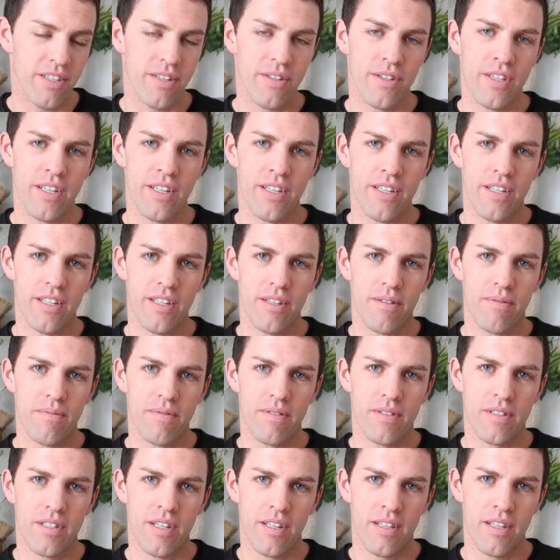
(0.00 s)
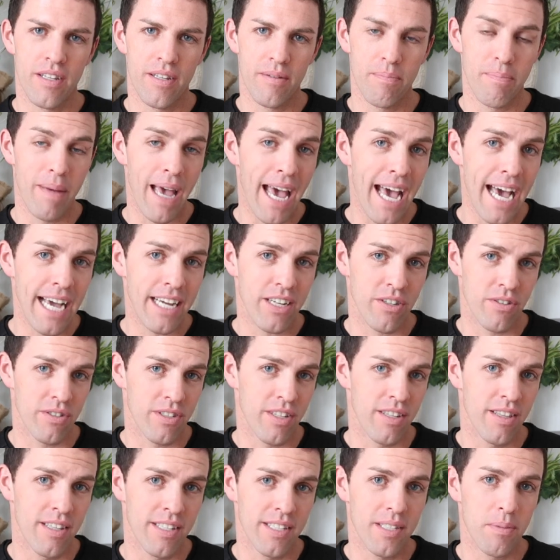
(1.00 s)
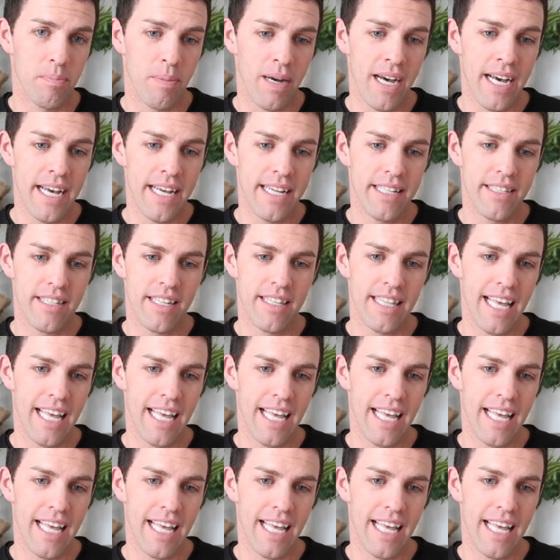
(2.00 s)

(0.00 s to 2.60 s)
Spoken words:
to the back or to the spine,